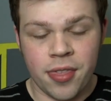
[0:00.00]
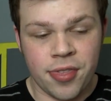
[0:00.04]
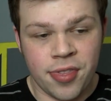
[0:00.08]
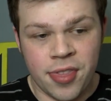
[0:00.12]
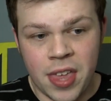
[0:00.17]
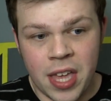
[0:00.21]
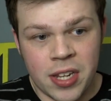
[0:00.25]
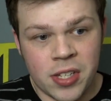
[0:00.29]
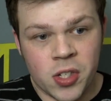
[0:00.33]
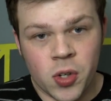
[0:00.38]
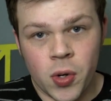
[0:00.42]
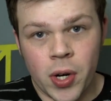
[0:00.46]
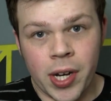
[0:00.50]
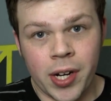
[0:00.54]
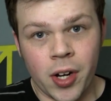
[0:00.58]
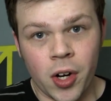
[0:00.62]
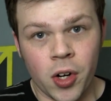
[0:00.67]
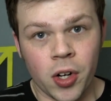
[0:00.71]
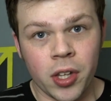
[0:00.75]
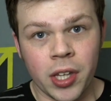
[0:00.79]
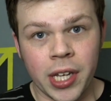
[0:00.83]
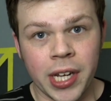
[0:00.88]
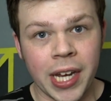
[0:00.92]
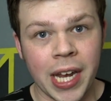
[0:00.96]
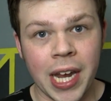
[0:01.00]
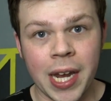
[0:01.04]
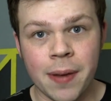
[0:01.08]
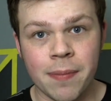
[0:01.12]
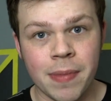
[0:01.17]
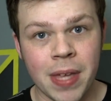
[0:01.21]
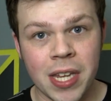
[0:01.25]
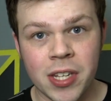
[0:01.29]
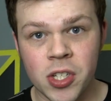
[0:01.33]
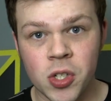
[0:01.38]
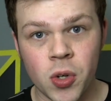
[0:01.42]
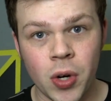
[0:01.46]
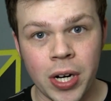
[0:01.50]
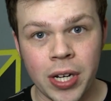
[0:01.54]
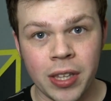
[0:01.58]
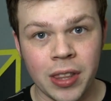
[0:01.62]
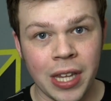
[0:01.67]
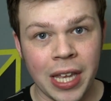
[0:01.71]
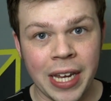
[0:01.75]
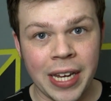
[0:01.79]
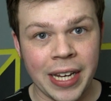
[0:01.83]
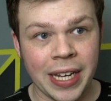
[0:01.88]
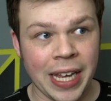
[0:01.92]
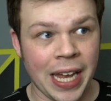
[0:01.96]
That's great early game, that's great
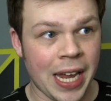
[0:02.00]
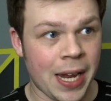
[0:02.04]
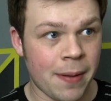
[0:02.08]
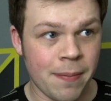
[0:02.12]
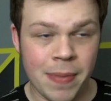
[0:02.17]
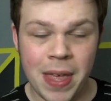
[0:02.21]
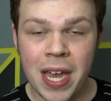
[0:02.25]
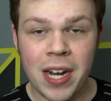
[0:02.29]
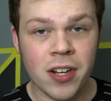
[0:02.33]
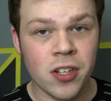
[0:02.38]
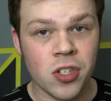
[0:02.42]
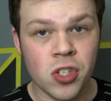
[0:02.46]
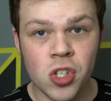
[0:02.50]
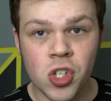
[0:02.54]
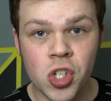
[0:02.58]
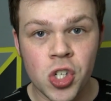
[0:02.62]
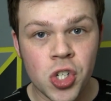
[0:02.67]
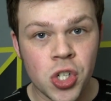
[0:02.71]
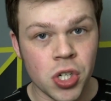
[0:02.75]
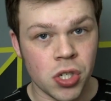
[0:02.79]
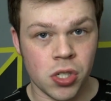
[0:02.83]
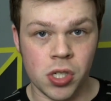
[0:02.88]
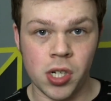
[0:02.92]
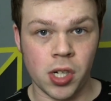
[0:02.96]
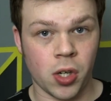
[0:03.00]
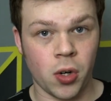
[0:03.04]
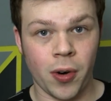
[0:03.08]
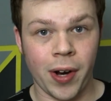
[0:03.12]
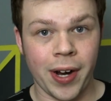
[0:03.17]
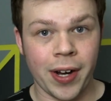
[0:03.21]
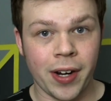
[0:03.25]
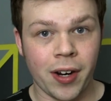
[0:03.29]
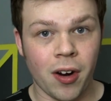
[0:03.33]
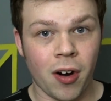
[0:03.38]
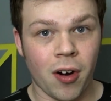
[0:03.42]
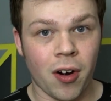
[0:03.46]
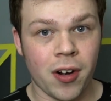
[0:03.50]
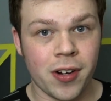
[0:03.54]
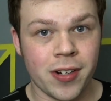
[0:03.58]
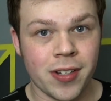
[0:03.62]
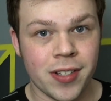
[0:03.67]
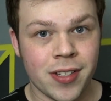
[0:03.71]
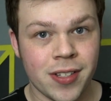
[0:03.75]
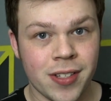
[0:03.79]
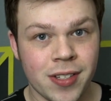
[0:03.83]
late game. That is just a great card.